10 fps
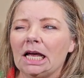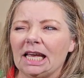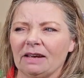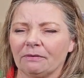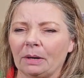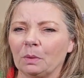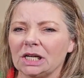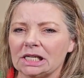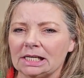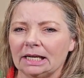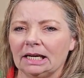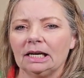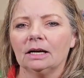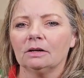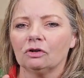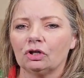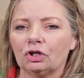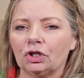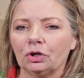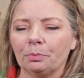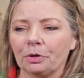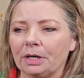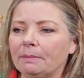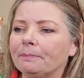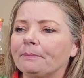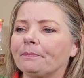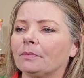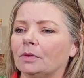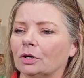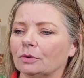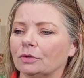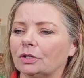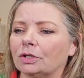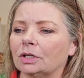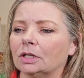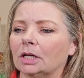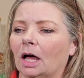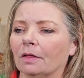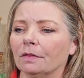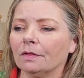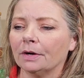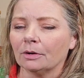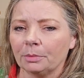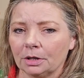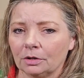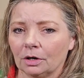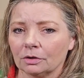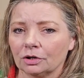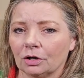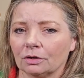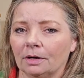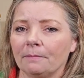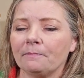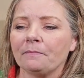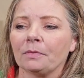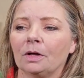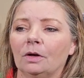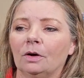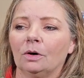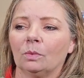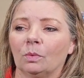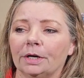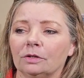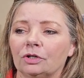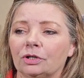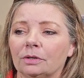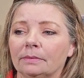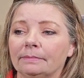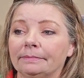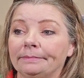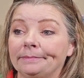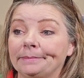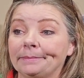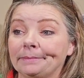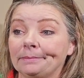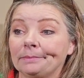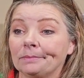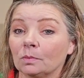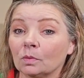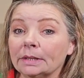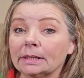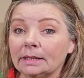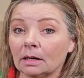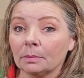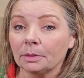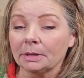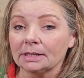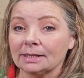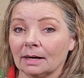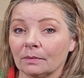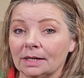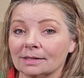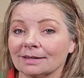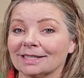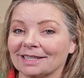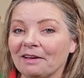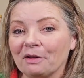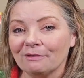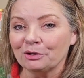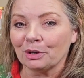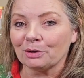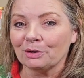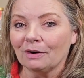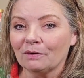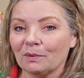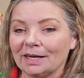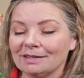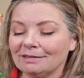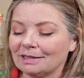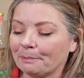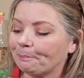if I want to dig super deep, there's a little bit of dark chocolate, which really complements that raisin because I love chocolate covered raisins.